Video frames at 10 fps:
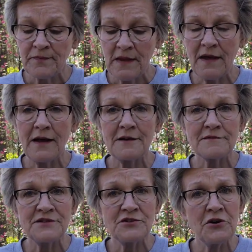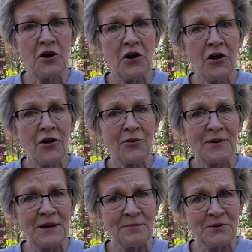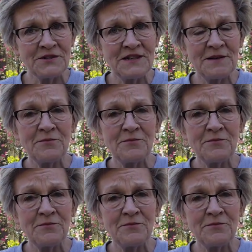because you're already pushing it.